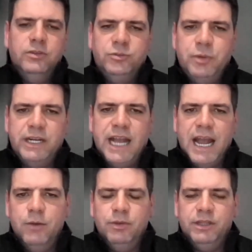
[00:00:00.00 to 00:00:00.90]
spread it
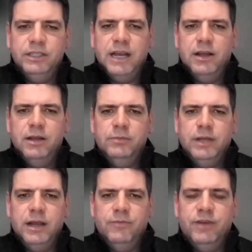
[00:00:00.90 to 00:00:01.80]
out within our
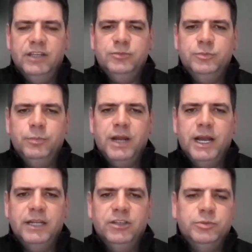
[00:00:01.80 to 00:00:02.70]
Facebook
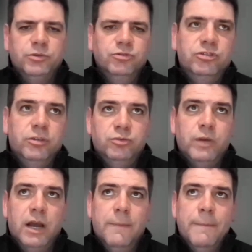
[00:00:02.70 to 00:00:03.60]
page, but also
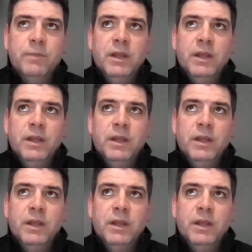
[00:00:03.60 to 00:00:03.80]
as well,